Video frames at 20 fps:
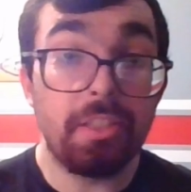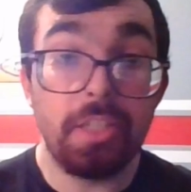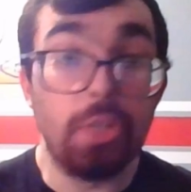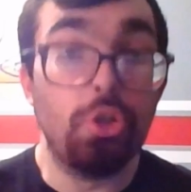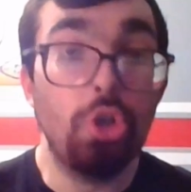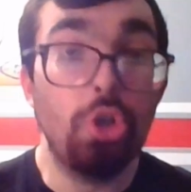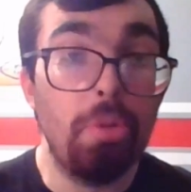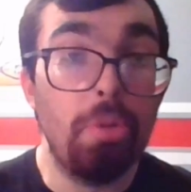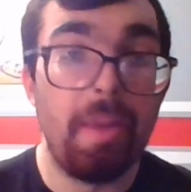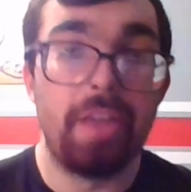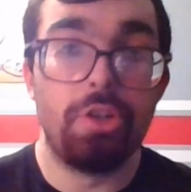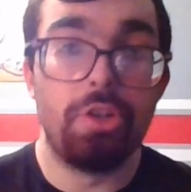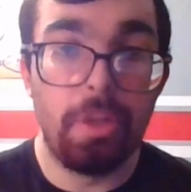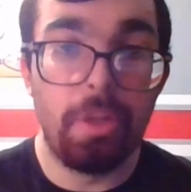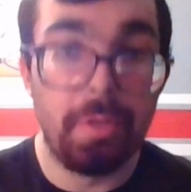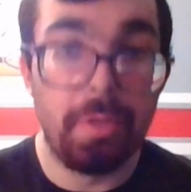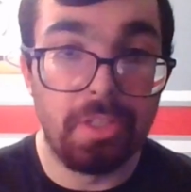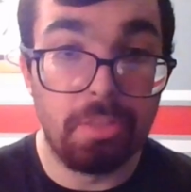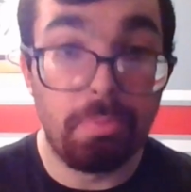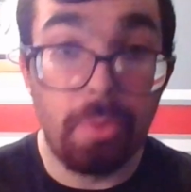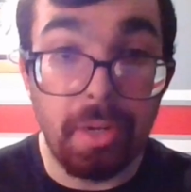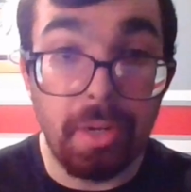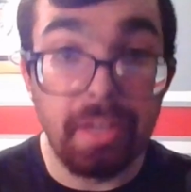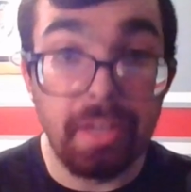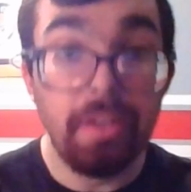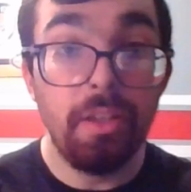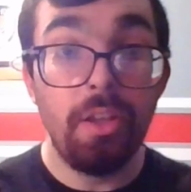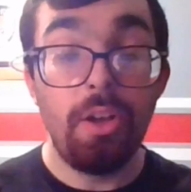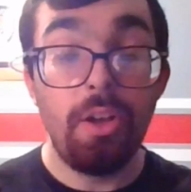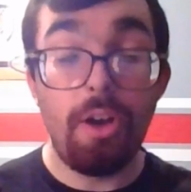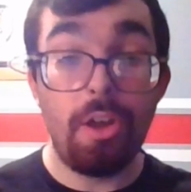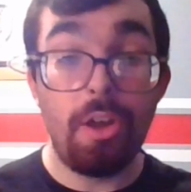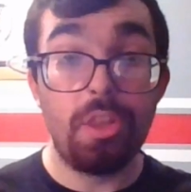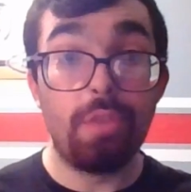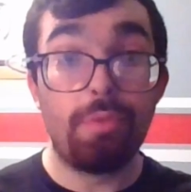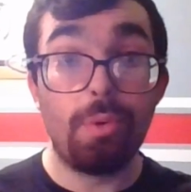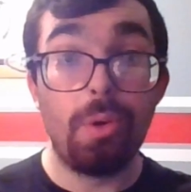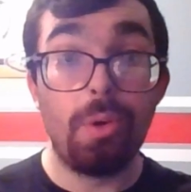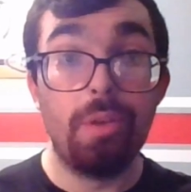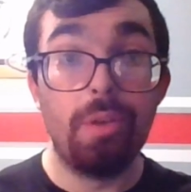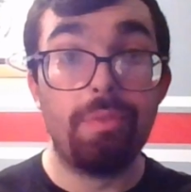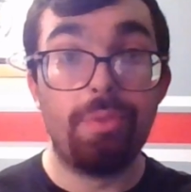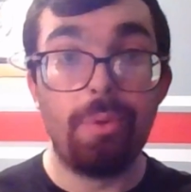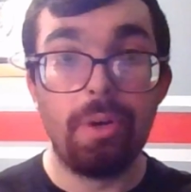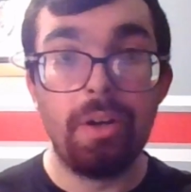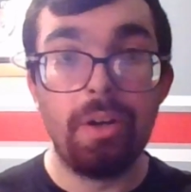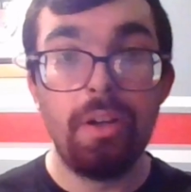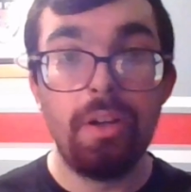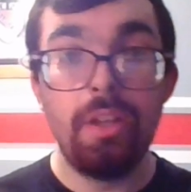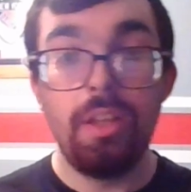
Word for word: a two man show at this point on the four on four.